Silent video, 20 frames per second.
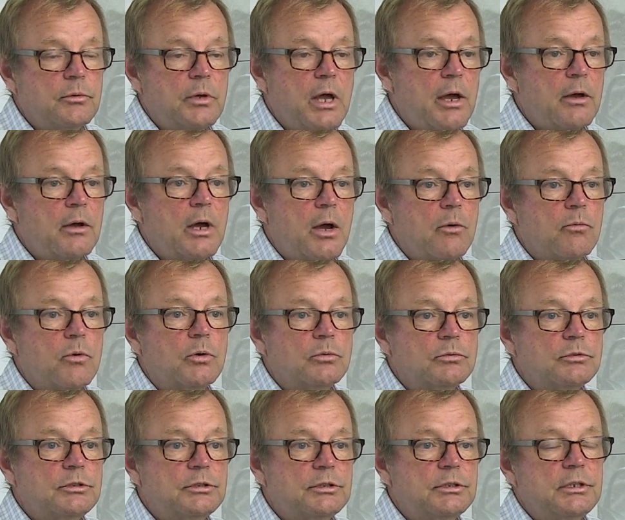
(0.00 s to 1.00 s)
I
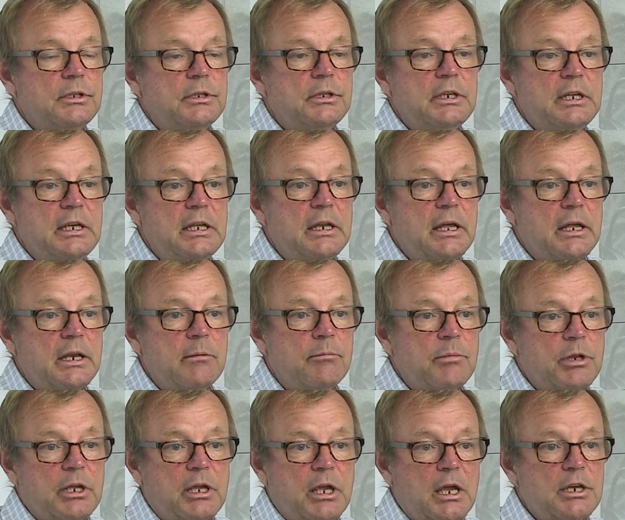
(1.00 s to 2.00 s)
won't need any
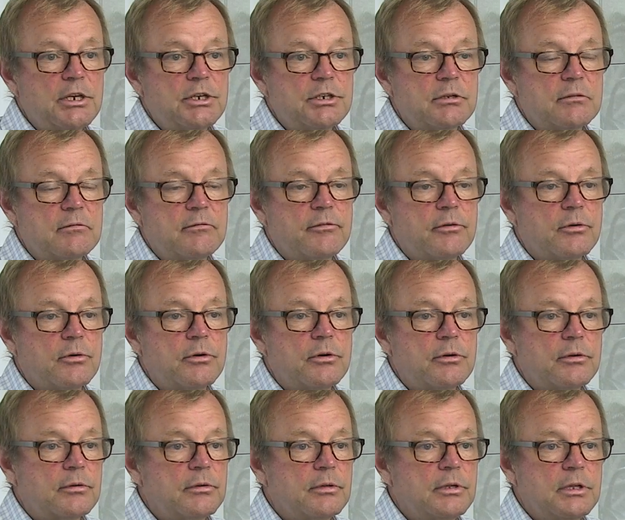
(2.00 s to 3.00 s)
medication
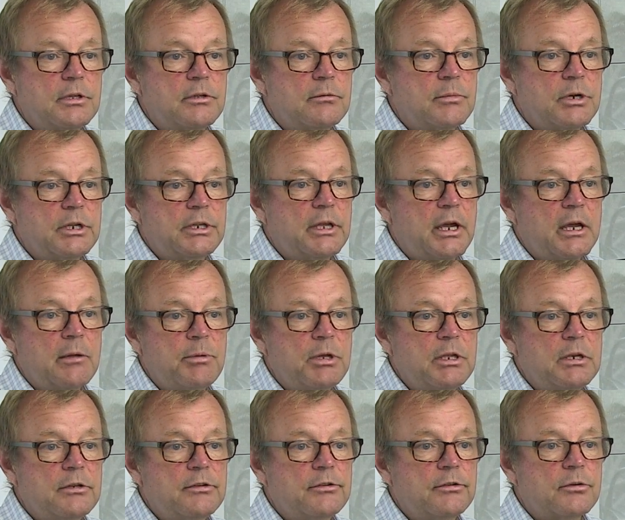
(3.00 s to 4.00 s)
for either my
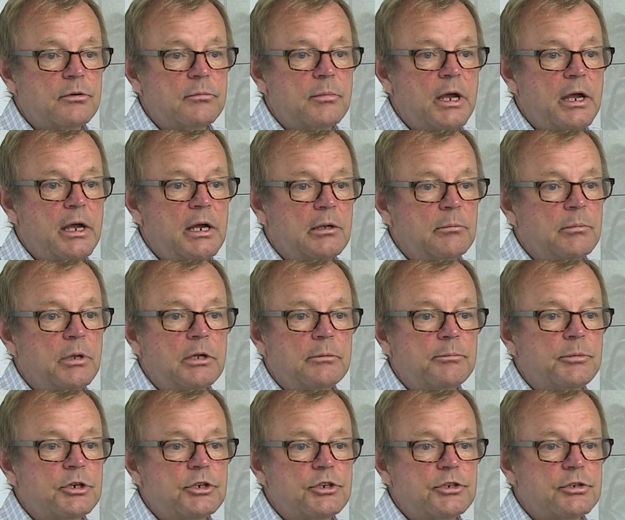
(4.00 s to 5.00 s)
diabetes or my high
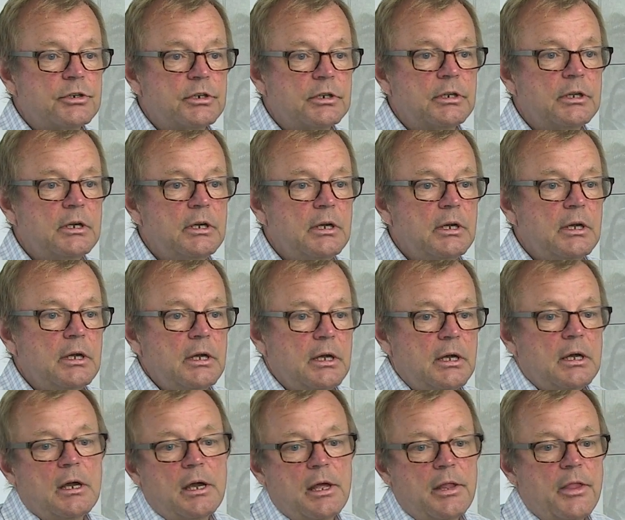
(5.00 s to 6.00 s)
blood pressure,
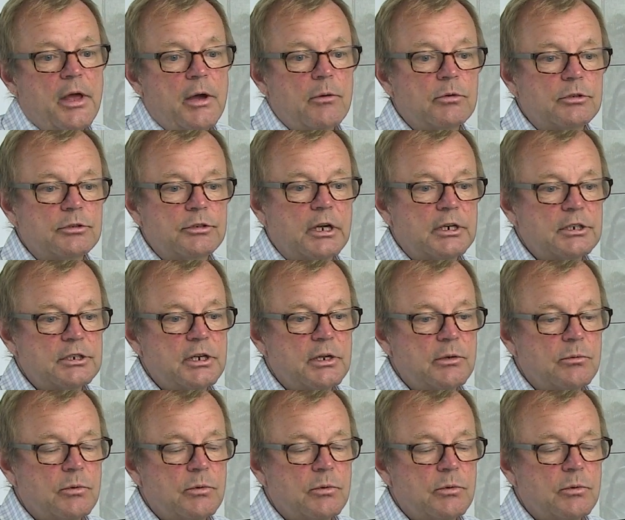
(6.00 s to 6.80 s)
and that was actually